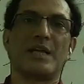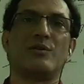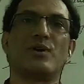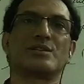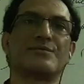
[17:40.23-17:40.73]

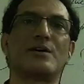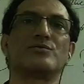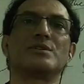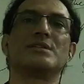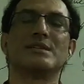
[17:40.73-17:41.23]
He was
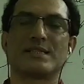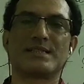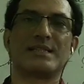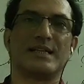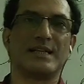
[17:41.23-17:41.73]
found
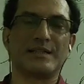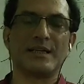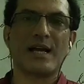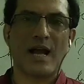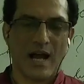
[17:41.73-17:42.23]

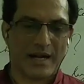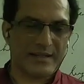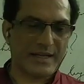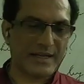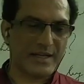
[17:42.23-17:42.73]
stealing.
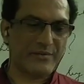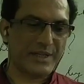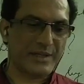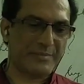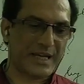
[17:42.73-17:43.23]
Another area
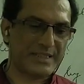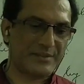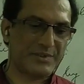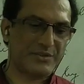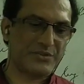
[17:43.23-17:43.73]
where
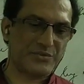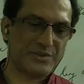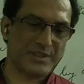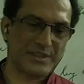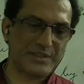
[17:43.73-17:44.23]
passive is
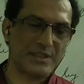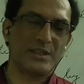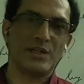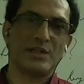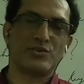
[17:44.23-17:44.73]
used is
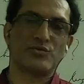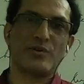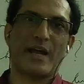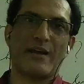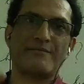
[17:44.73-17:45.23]

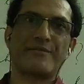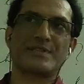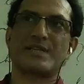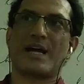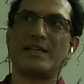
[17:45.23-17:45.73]
to
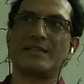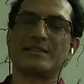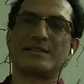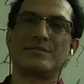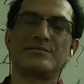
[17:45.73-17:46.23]

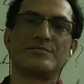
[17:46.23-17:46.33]
emphasize